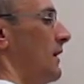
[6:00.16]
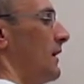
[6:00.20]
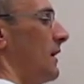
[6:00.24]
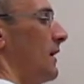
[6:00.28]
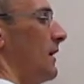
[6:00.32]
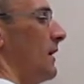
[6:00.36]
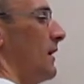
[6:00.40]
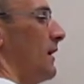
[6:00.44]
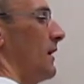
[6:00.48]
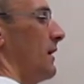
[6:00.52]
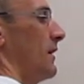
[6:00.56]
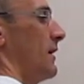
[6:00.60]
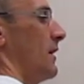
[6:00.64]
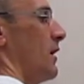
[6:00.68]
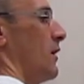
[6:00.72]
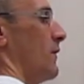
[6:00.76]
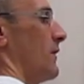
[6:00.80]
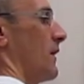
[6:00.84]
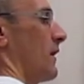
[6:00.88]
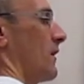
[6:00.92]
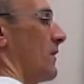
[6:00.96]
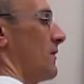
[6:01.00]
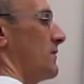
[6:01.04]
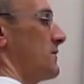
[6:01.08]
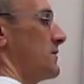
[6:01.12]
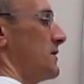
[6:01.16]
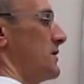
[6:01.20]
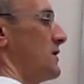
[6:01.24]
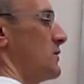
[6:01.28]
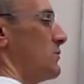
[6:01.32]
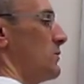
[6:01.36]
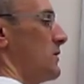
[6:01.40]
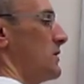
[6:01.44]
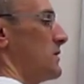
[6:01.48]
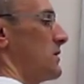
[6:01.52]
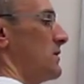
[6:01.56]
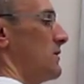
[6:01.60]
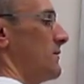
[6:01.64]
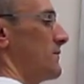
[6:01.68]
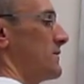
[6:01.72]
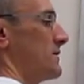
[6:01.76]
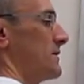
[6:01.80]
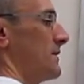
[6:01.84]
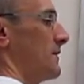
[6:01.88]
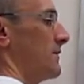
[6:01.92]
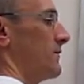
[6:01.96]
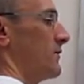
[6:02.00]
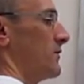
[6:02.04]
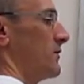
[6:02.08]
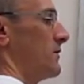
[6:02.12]
uh, now the concentration of
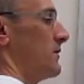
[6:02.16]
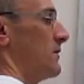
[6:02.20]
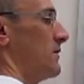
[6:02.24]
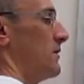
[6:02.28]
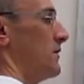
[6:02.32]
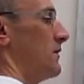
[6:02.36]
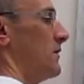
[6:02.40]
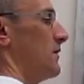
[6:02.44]
silver